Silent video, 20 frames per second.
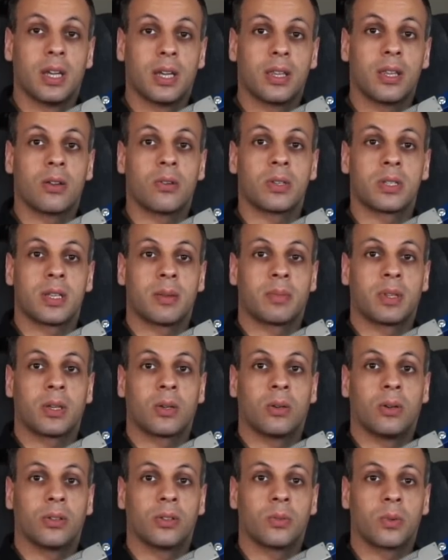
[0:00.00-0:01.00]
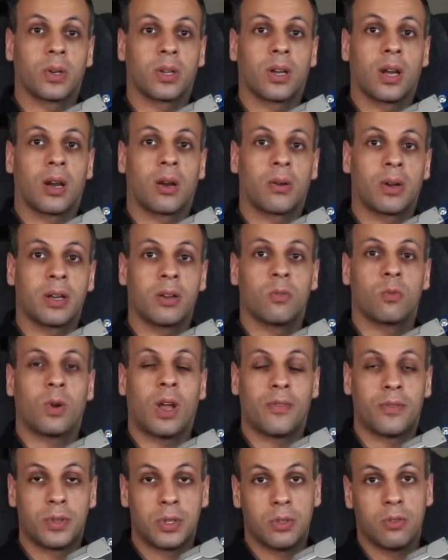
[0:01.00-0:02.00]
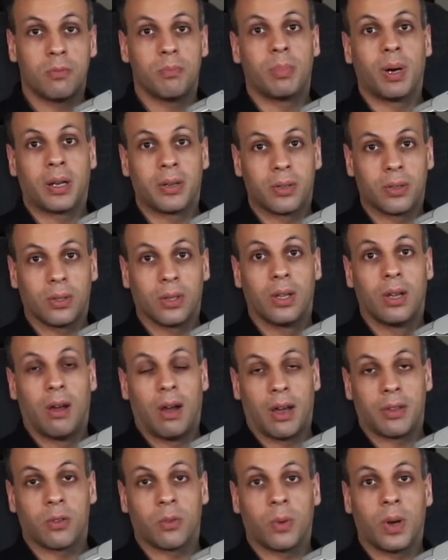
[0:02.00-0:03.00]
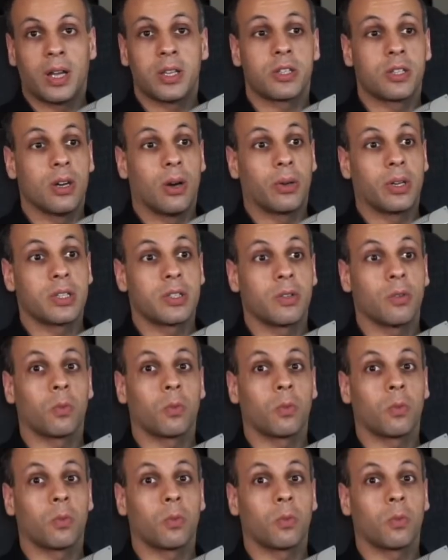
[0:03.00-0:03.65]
there is something called the recurring revenue bundle, otherwise known as the